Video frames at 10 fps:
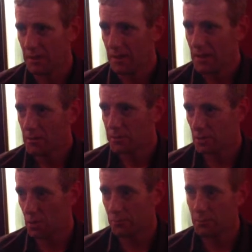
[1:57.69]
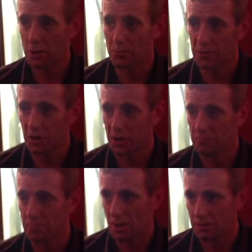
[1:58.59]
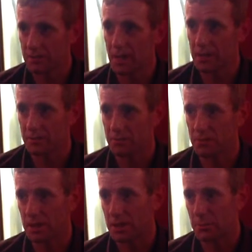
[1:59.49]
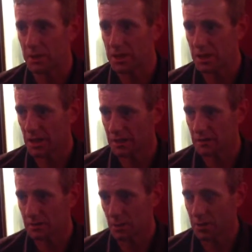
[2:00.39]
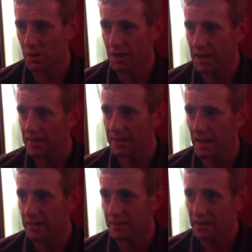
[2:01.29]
Sure. So, but over time, I've learned to really appreciate it. So in nine eighty eight,